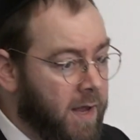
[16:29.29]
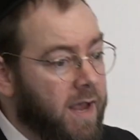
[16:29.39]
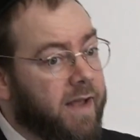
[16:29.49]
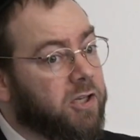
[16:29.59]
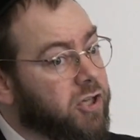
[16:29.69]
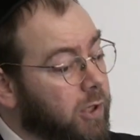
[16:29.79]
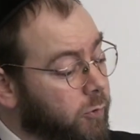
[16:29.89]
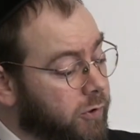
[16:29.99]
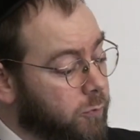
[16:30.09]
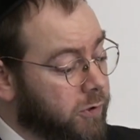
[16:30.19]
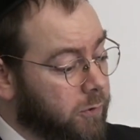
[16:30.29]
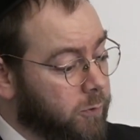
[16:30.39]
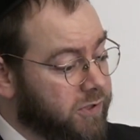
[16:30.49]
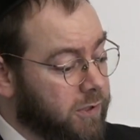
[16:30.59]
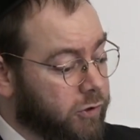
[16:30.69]
and the child order will
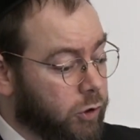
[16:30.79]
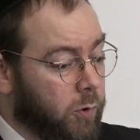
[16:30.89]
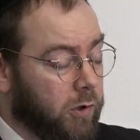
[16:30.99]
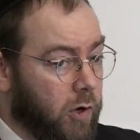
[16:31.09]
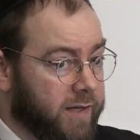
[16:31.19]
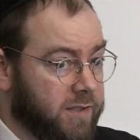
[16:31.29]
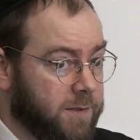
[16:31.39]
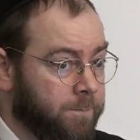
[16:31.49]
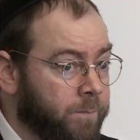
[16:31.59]
still show a loss.